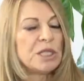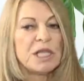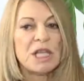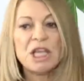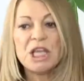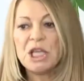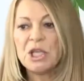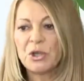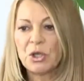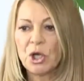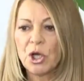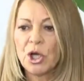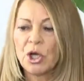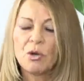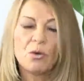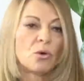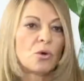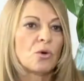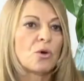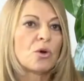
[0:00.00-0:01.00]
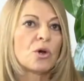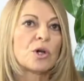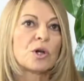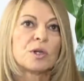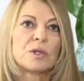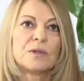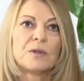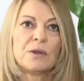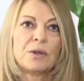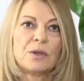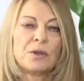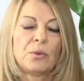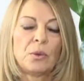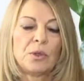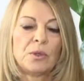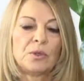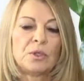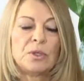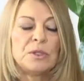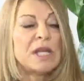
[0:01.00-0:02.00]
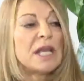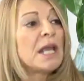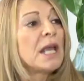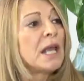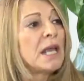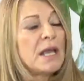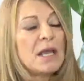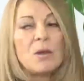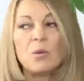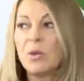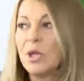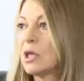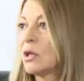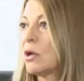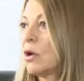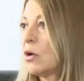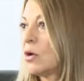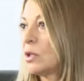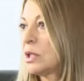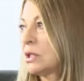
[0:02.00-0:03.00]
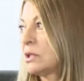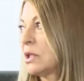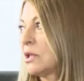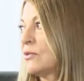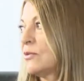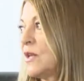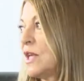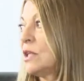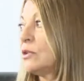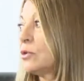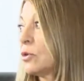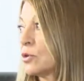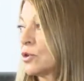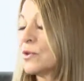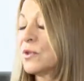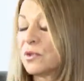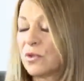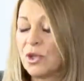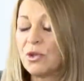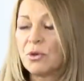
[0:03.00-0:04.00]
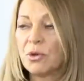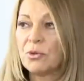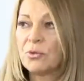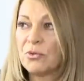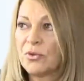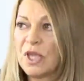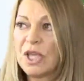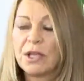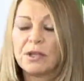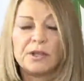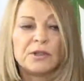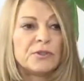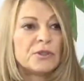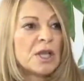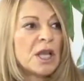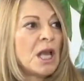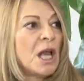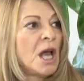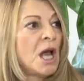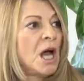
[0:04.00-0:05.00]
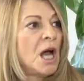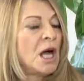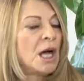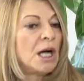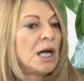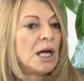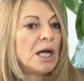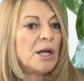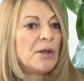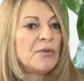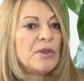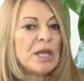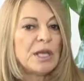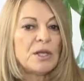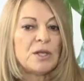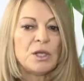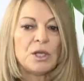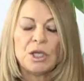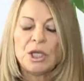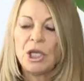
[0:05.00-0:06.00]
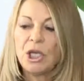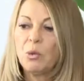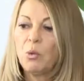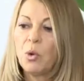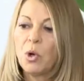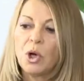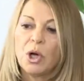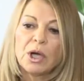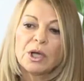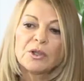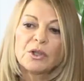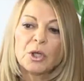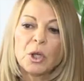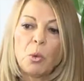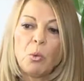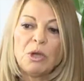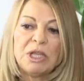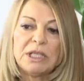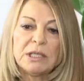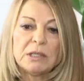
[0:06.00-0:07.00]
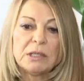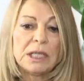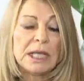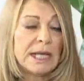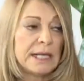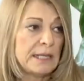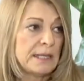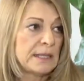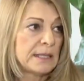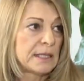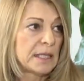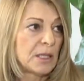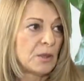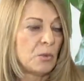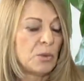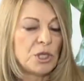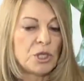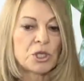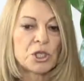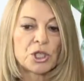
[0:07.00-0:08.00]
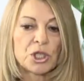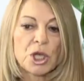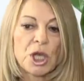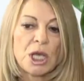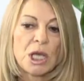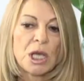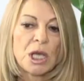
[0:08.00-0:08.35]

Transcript: it, ether, or today we call it a field or zero field. Then he worked with light, which